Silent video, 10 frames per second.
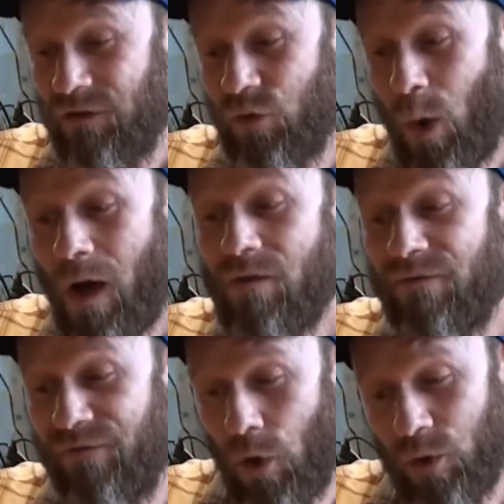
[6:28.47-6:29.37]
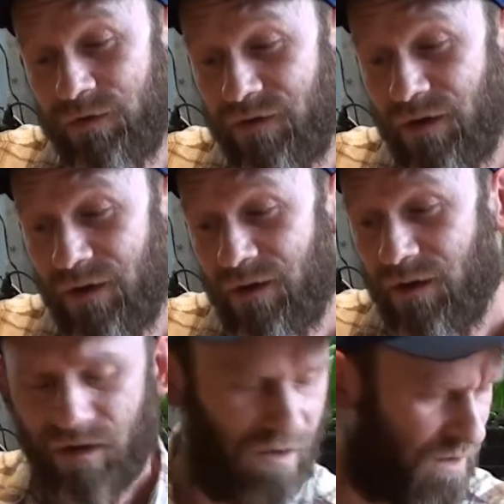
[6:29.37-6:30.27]
12 volt.
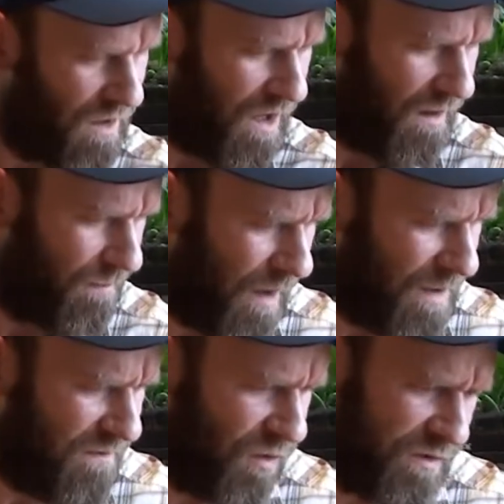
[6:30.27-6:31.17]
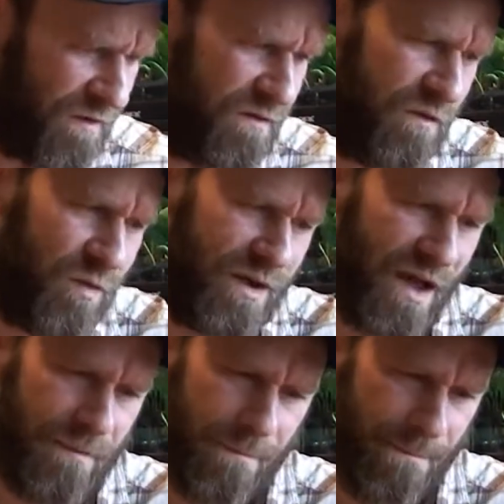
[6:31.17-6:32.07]
How many volts is this one
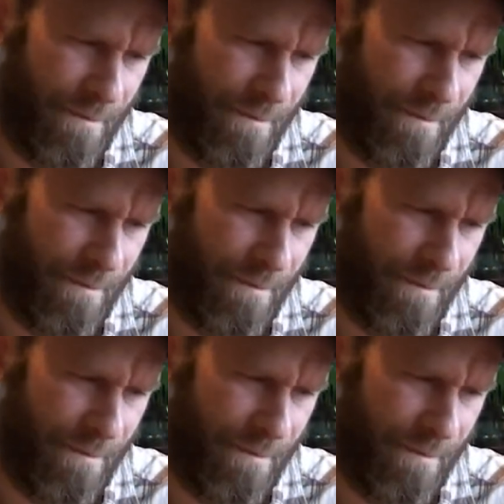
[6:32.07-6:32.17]
again?